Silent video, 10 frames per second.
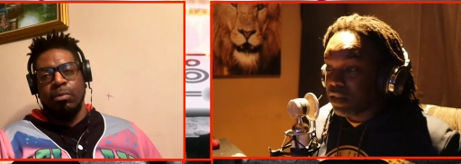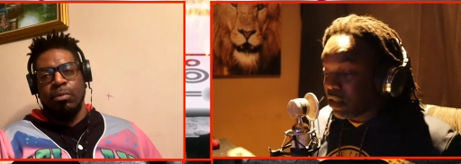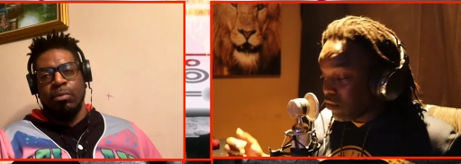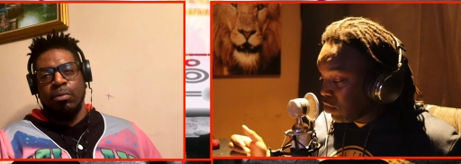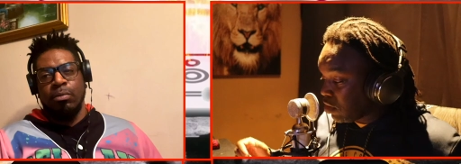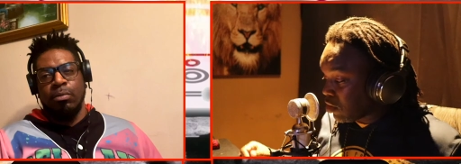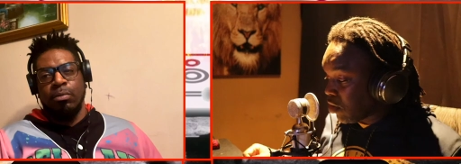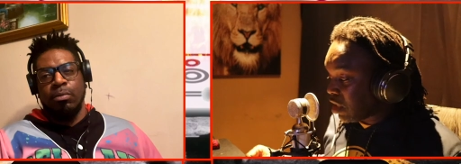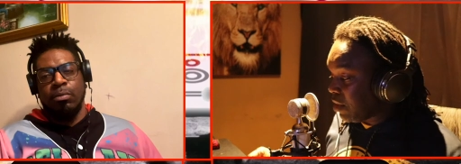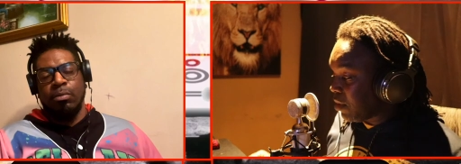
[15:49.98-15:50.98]
Speaker 1: We're just
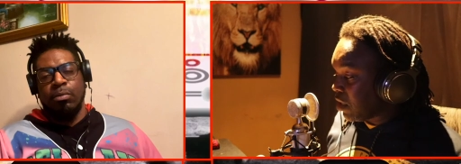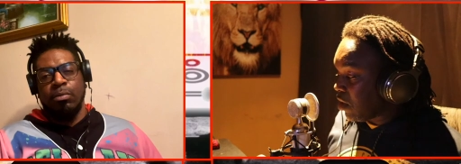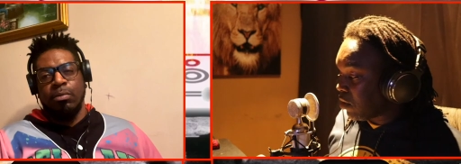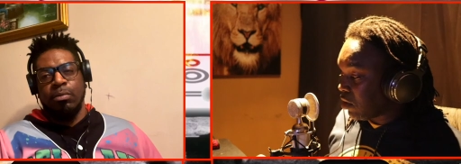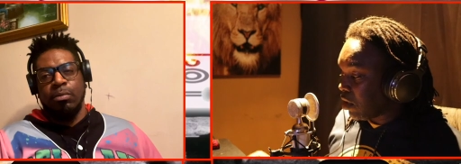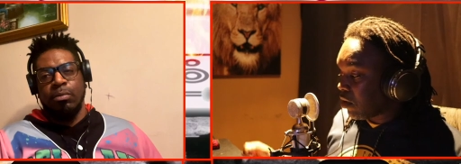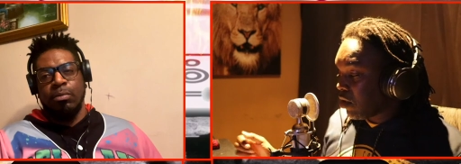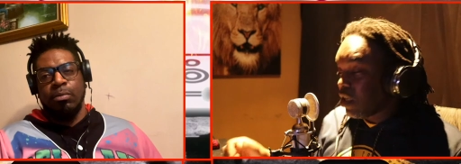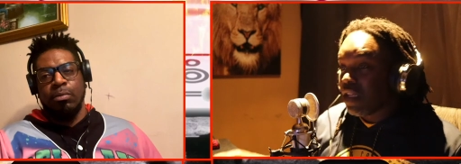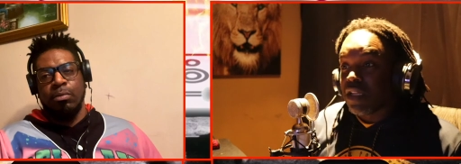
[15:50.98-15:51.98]
gonna keep it going. So,
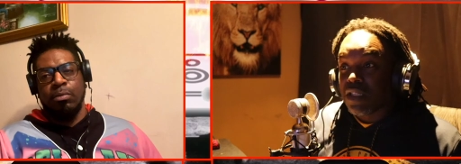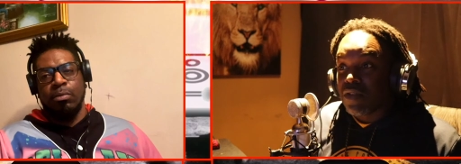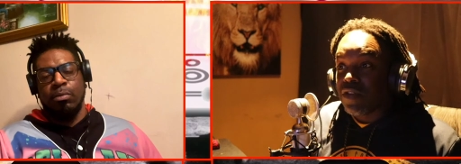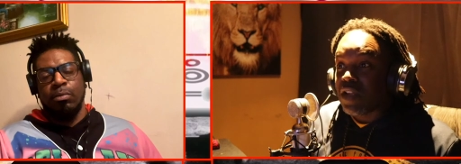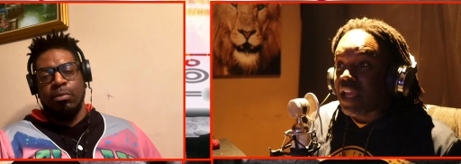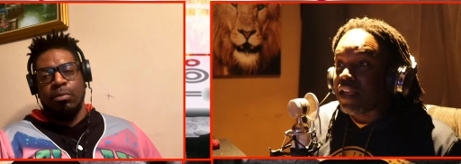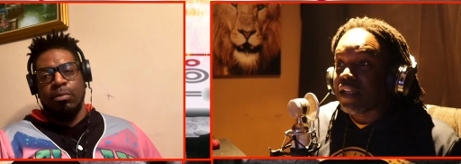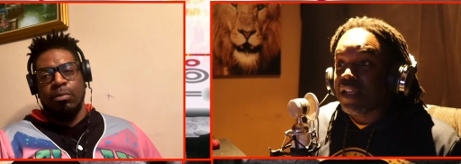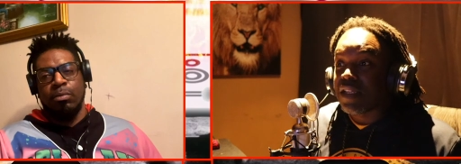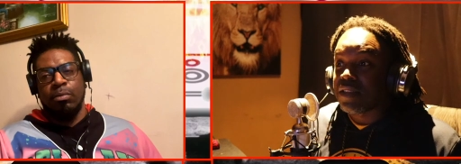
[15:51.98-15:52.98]
if you got
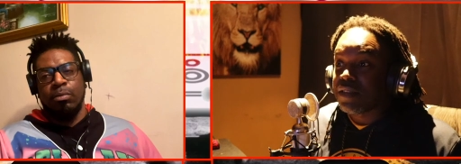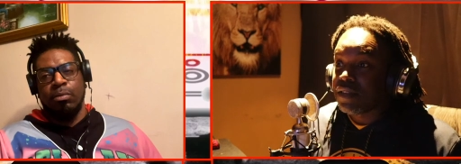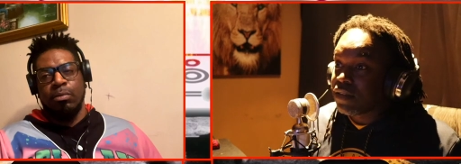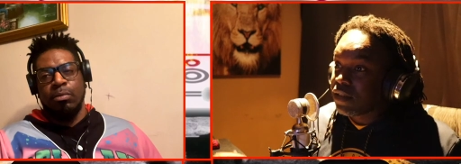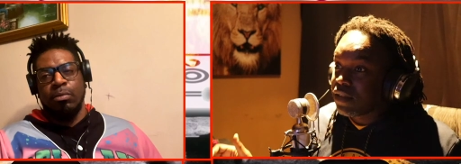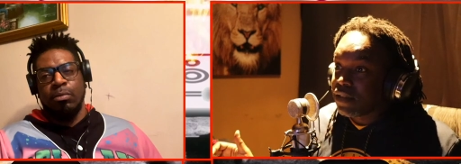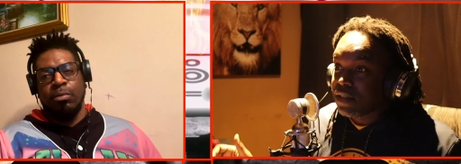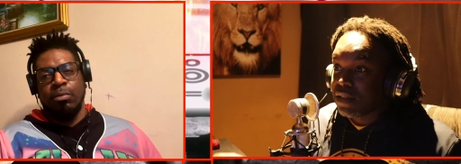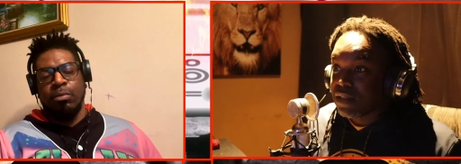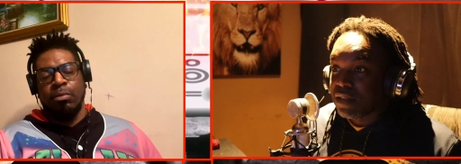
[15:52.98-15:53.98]
nothing else,
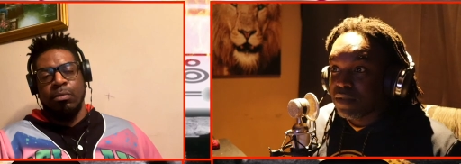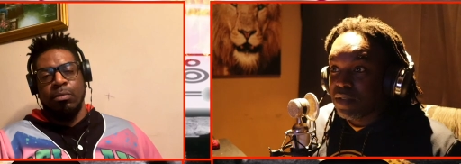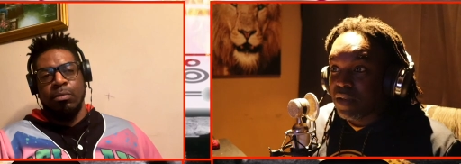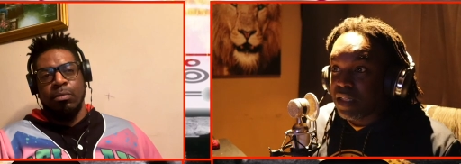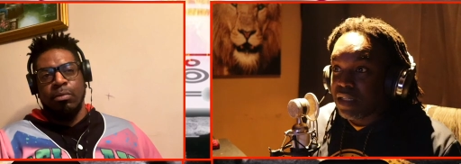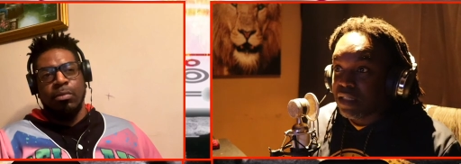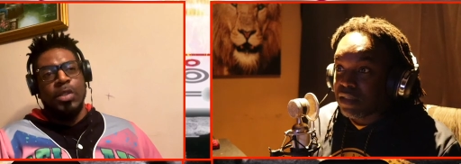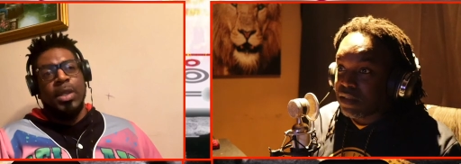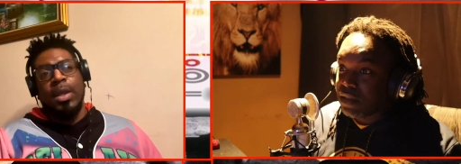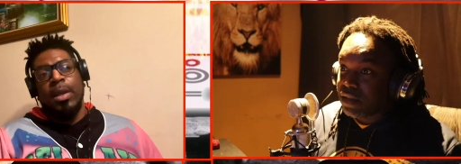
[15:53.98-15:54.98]
we're gonna end this.
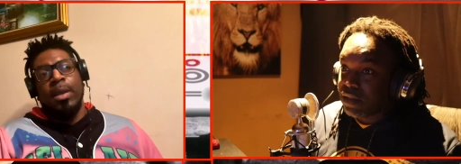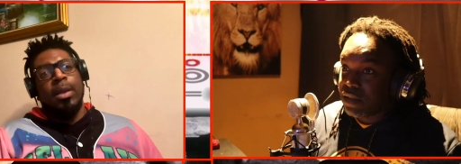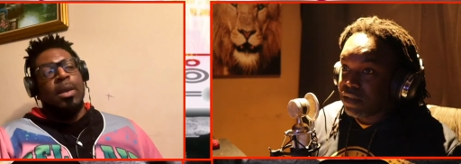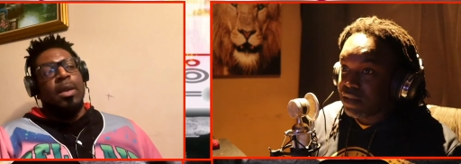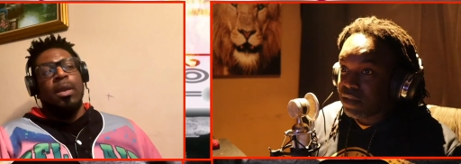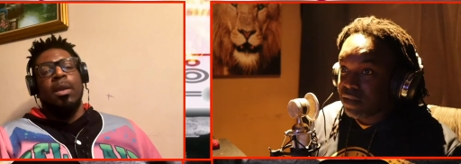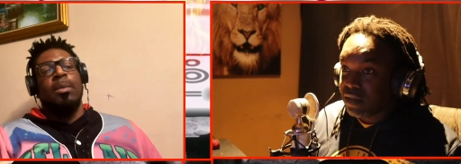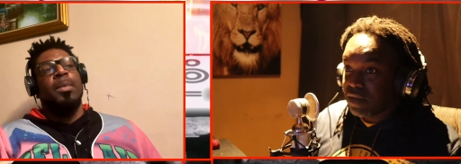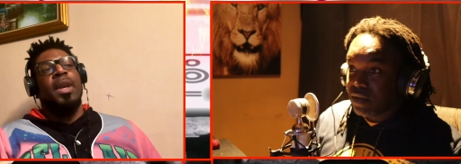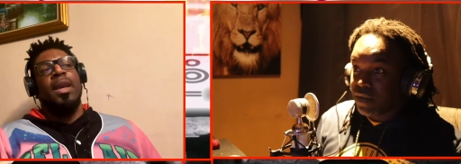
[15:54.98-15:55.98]

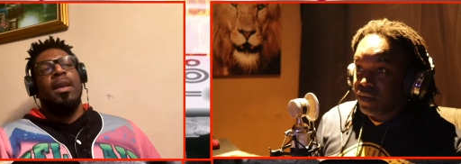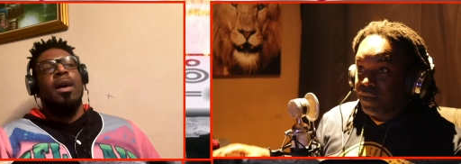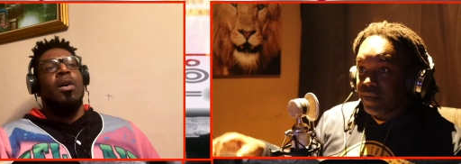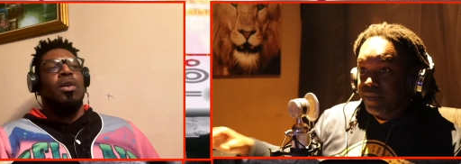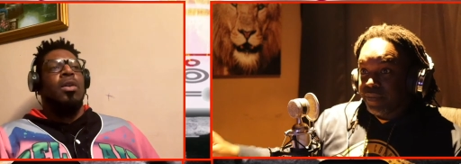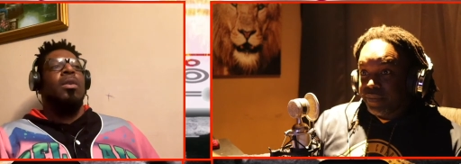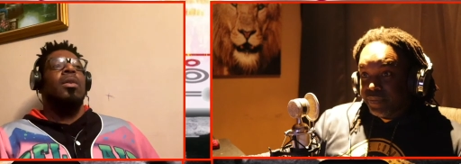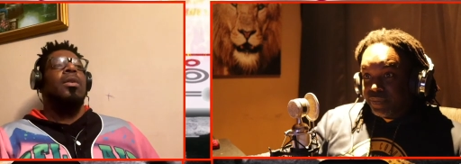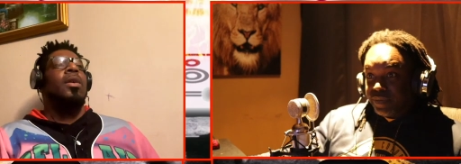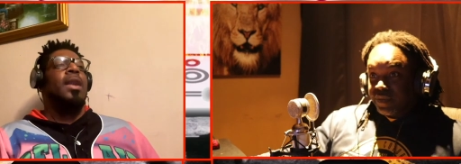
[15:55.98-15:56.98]
Speaker 2: Man, all
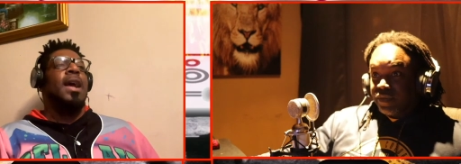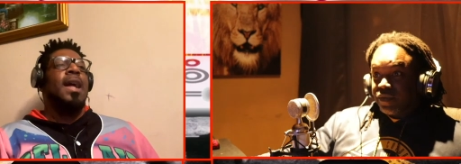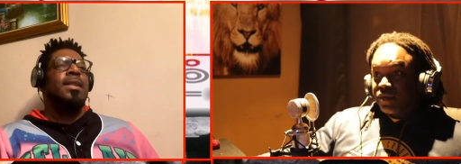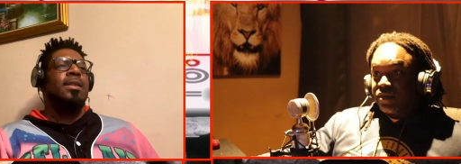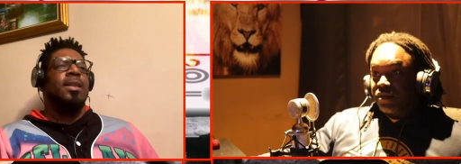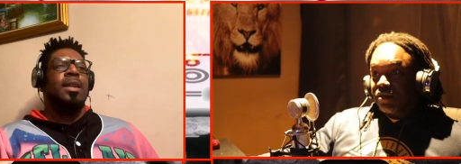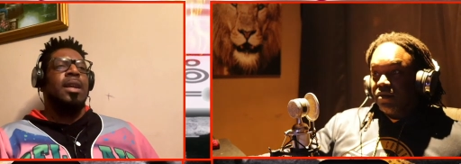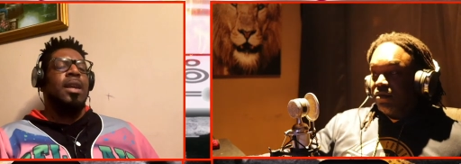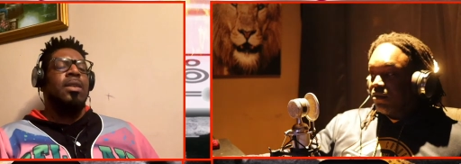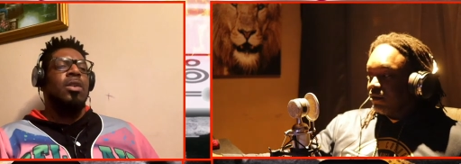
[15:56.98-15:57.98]
all I got to say to
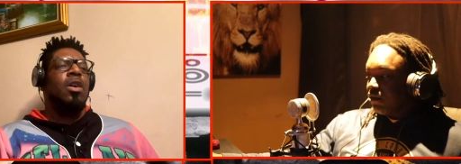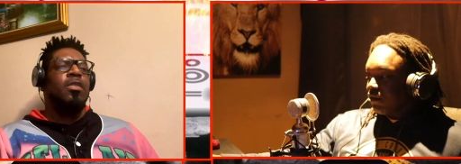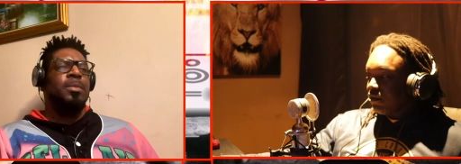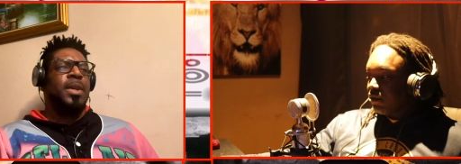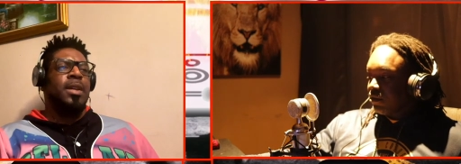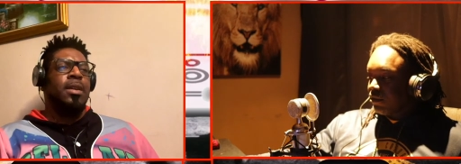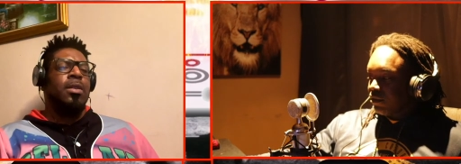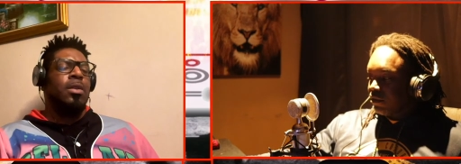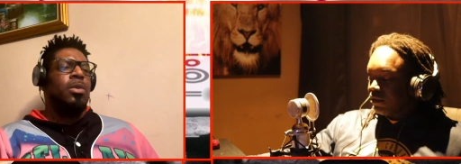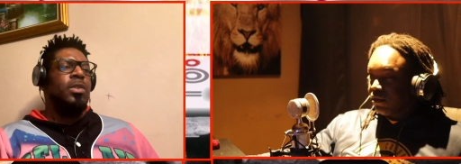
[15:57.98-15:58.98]
end off, man, in
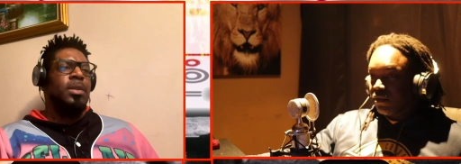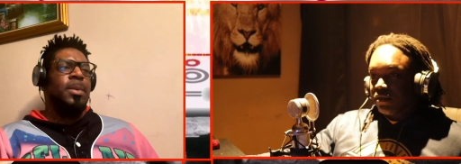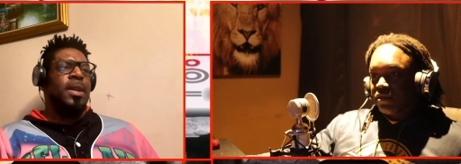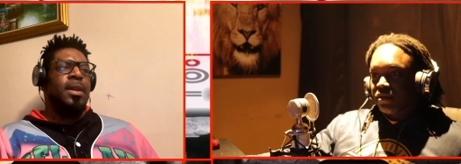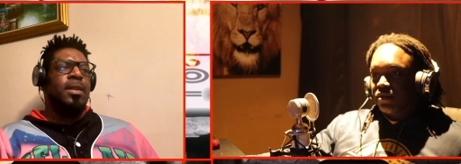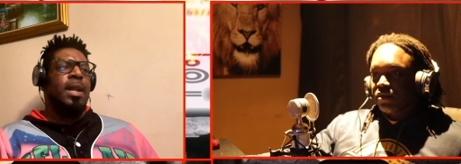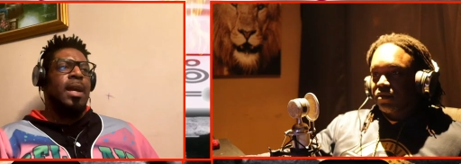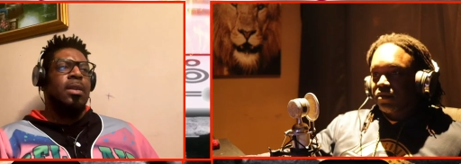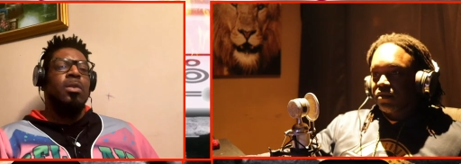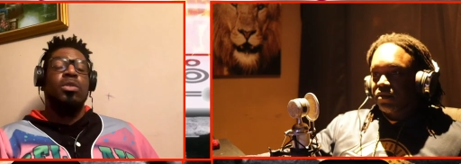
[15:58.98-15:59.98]
closing, man, like
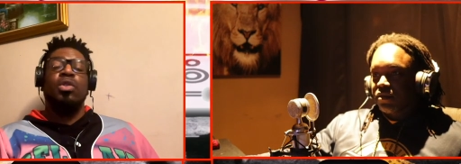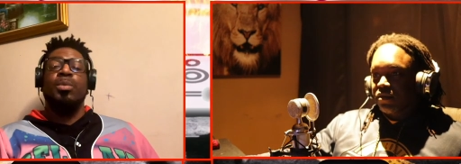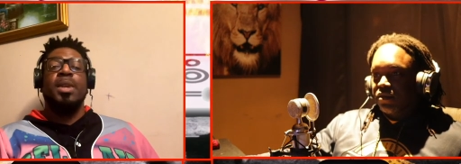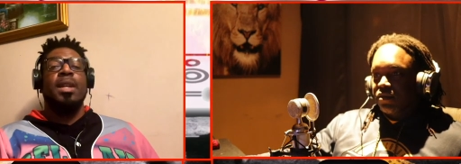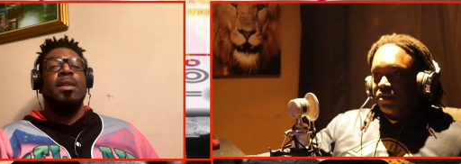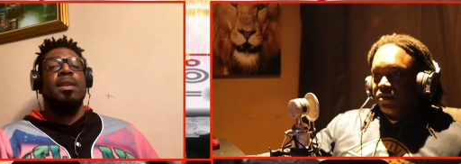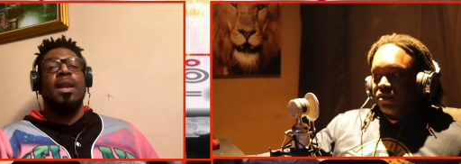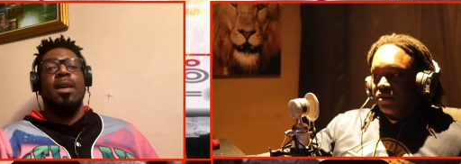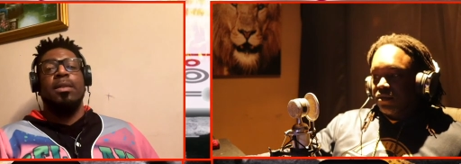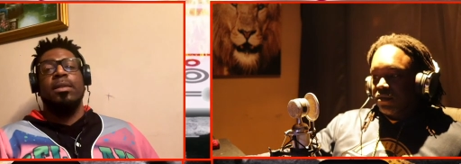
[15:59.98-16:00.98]
YouTube, get it together,